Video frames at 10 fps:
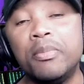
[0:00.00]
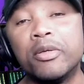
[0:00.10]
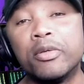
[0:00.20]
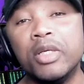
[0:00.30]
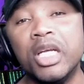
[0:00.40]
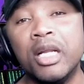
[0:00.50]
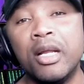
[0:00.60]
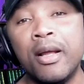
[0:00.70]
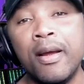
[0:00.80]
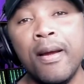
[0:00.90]
That's how
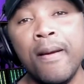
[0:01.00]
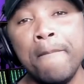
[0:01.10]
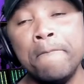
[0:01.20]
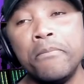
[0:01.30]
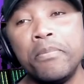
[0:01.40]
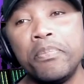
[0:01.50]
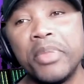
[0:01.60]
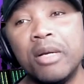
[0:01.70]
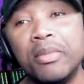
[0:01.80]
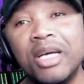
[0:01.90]
bad them is.
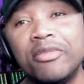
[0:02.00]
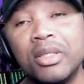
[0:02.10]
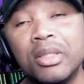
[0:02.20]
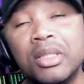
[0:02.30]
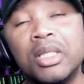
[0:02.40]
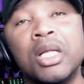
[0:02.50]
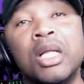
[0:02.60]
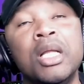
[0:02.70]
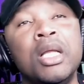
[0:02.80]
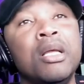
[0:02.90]
That's how terrible
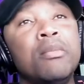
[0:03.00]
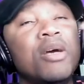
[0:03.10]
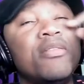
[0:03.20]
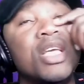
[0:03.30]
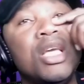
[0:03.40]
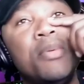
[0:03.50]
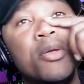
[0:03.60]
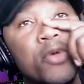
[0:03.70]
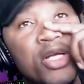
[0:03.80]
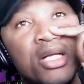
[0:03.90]
them is.
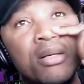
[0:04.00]
Yeah.